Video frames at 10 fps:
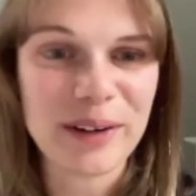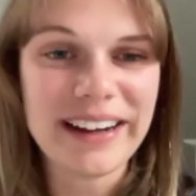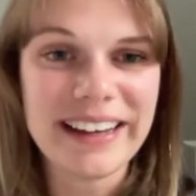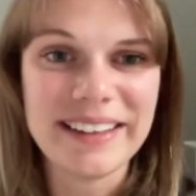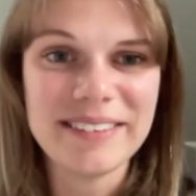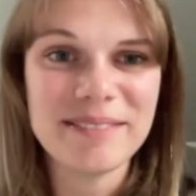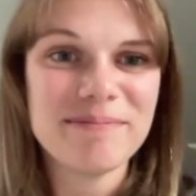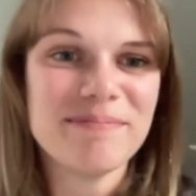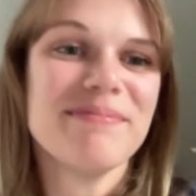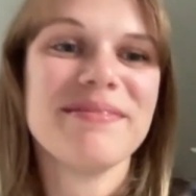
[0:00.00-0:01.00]
right.
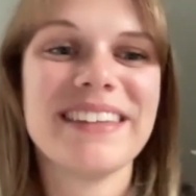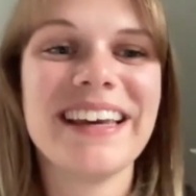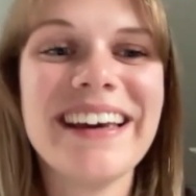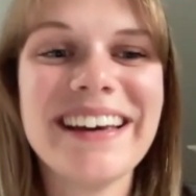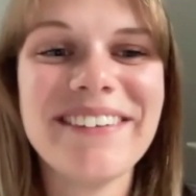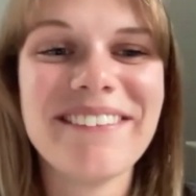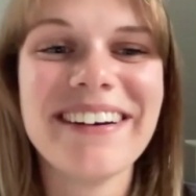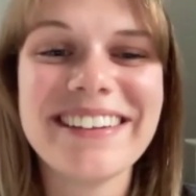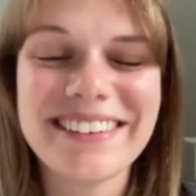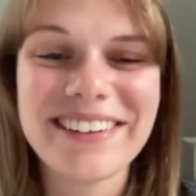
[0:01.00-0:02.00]

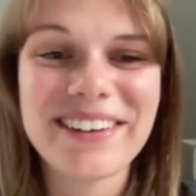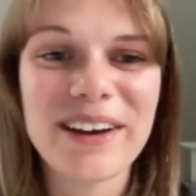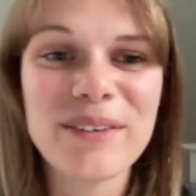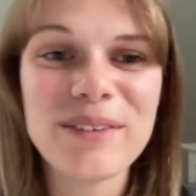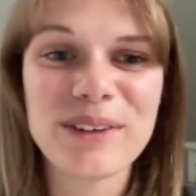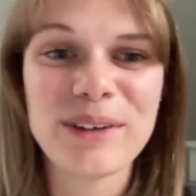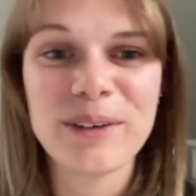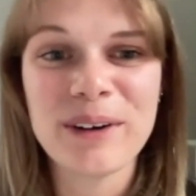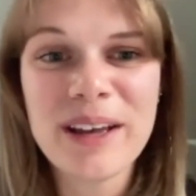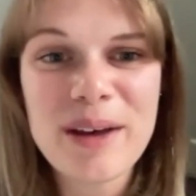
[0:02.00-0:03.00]
What's your
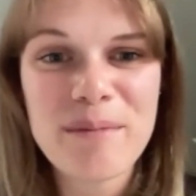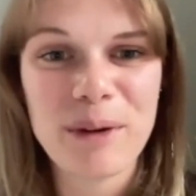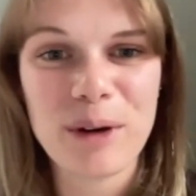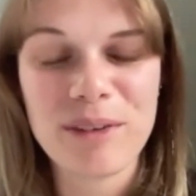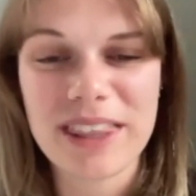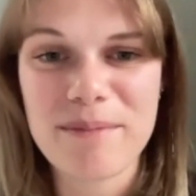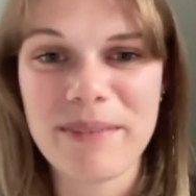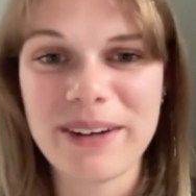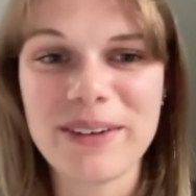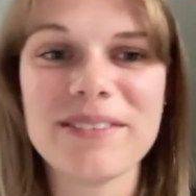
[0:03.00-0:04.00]
go-to move in the
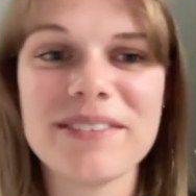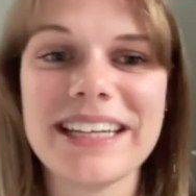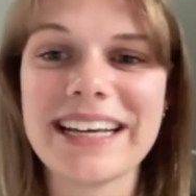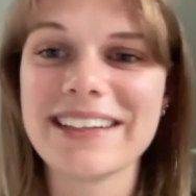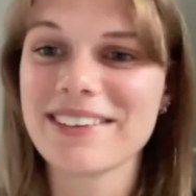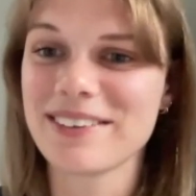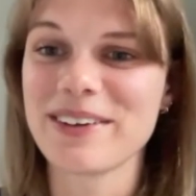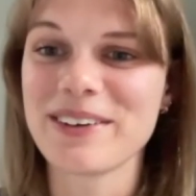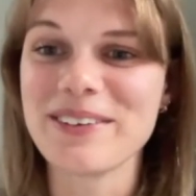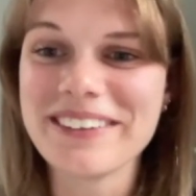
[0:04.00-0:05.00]
middle of a dance
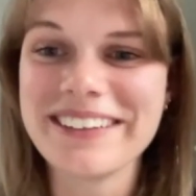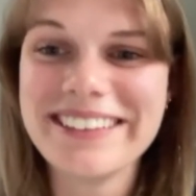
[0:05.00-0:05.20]
circle?